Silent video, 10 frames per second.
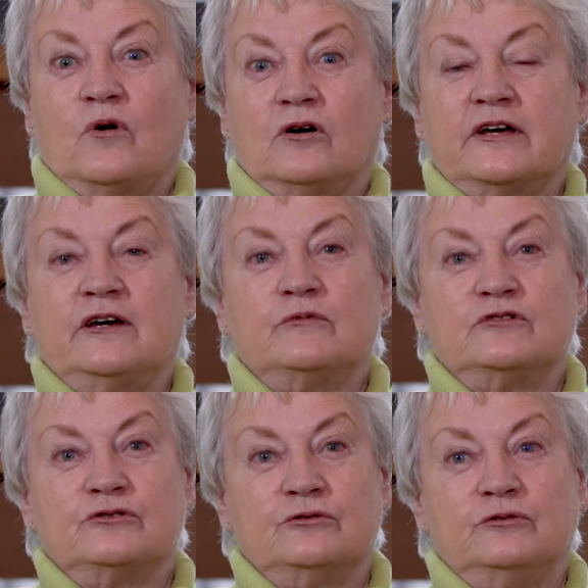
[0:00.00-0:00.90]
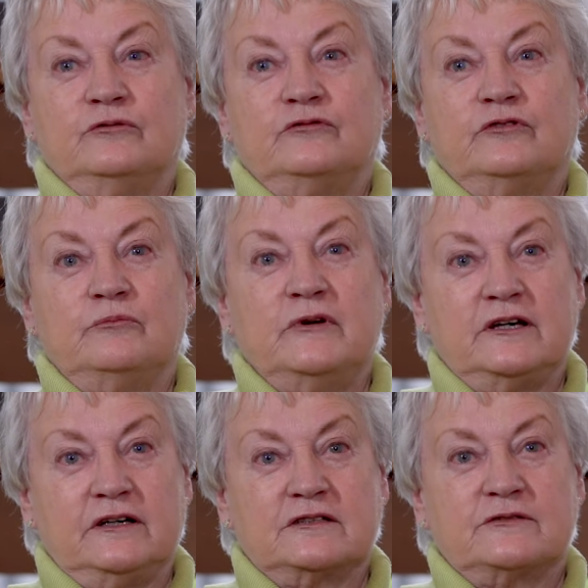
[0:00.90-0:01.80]
what he would do for
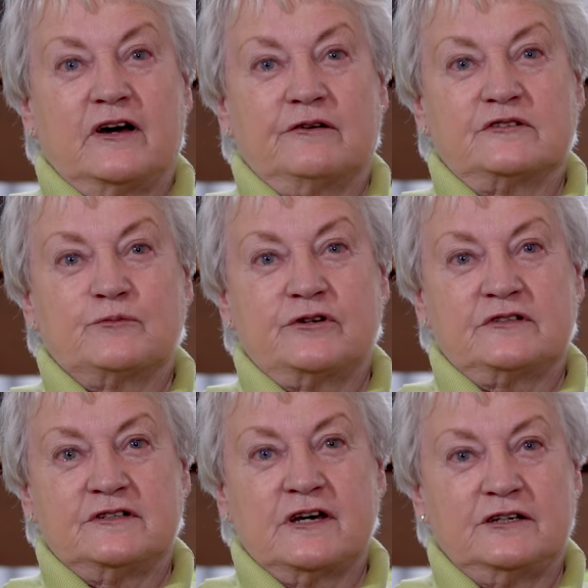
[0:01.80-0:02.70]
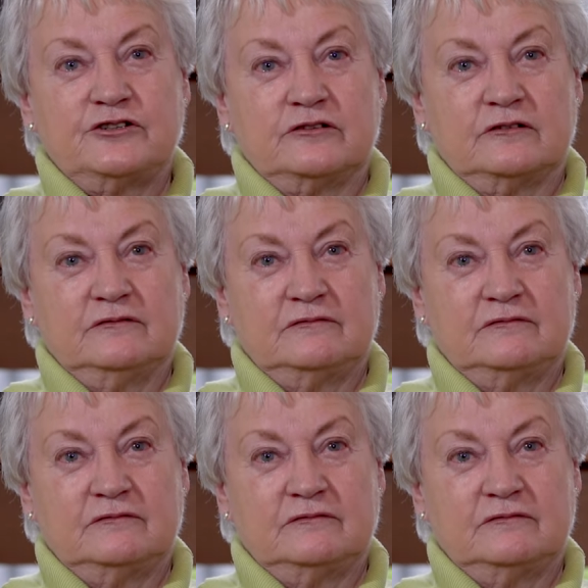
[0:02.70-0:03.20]
me as far as presentation